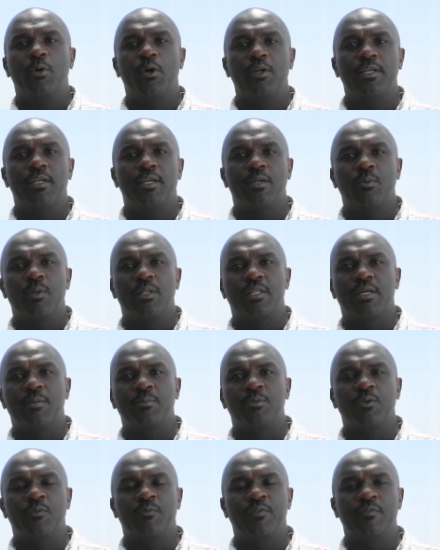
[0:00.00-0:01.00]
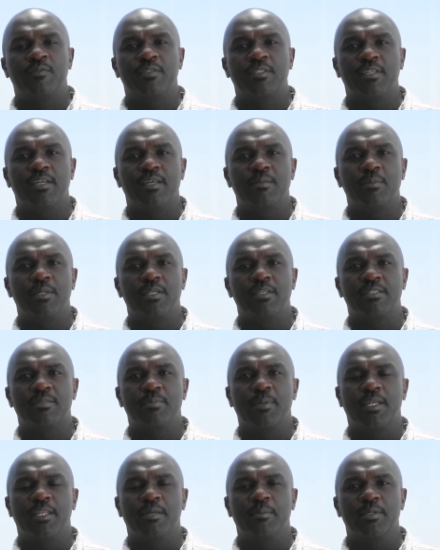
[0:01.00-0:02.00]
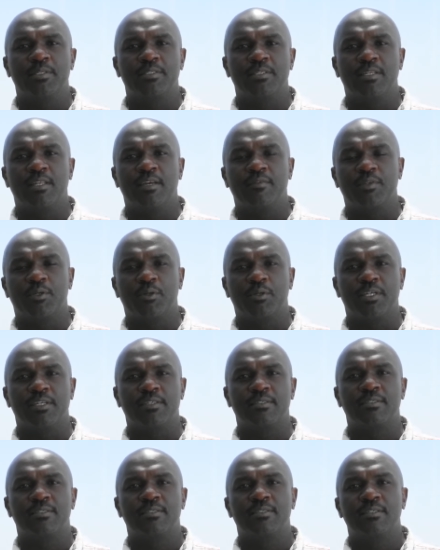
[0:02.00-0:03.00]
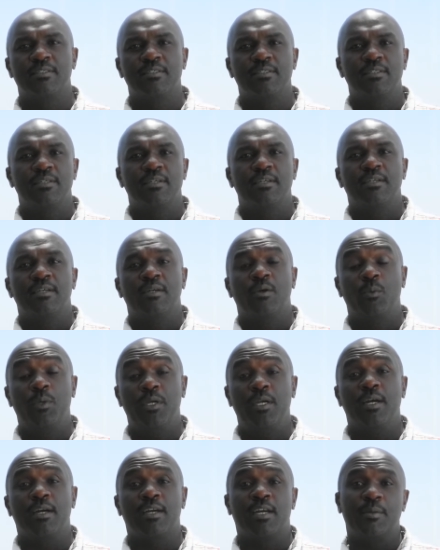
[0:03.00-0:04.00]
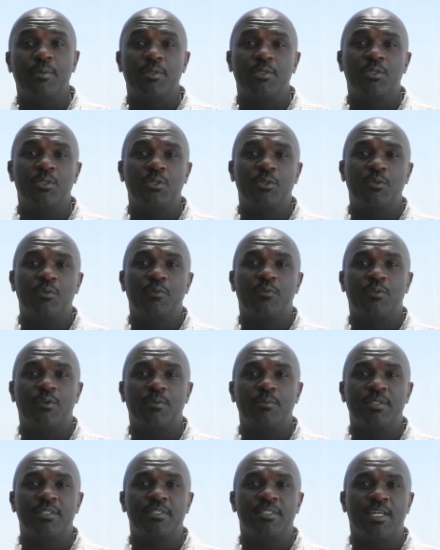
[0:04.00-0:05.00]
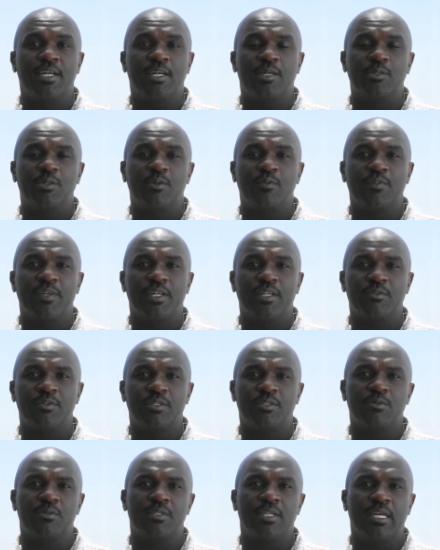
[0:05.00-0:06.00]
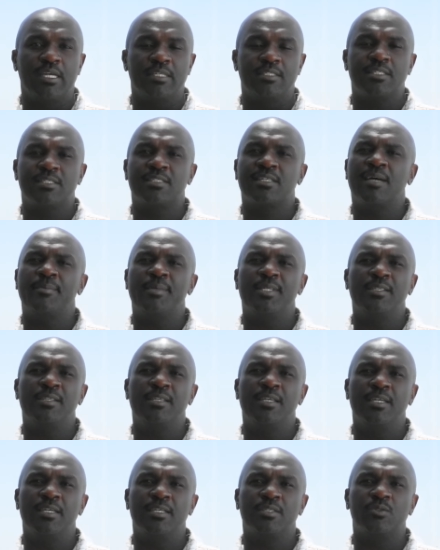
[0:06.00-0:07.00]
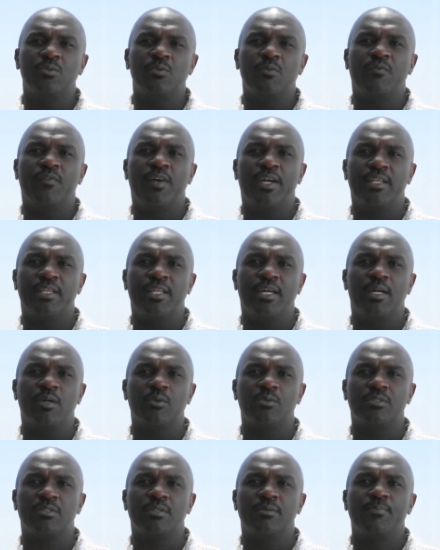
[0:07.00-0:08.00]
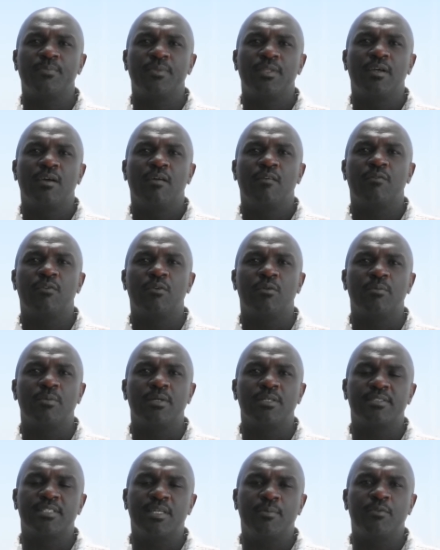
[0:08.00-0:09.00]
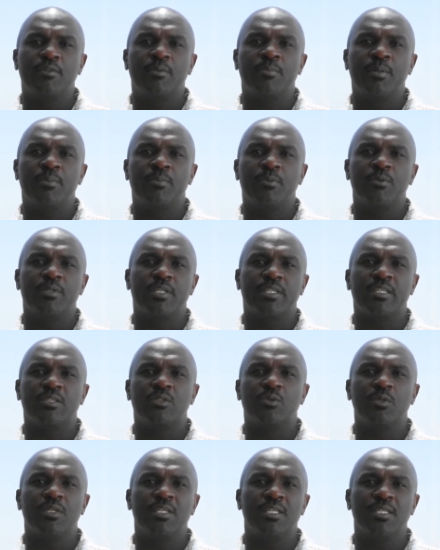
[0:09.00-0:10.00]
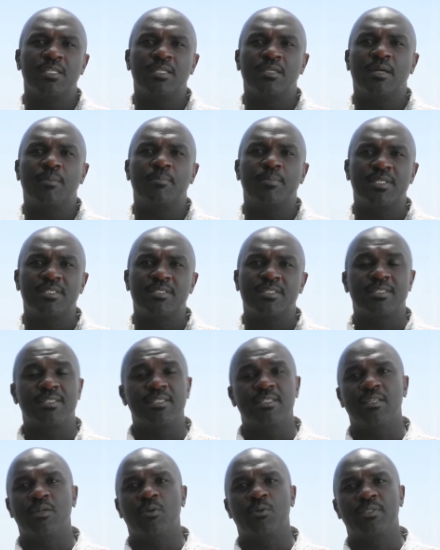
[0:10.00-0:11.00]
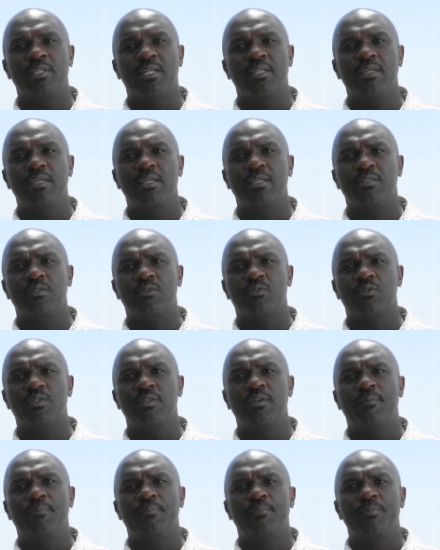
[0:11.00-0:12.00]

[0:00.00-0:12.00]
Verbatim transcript: morning and welcome to 59 Minutes Finding News in Lagos. We are coming to you from the town of Eldo today. Just coming here to find out from some of the people that are doing business in the hotel industry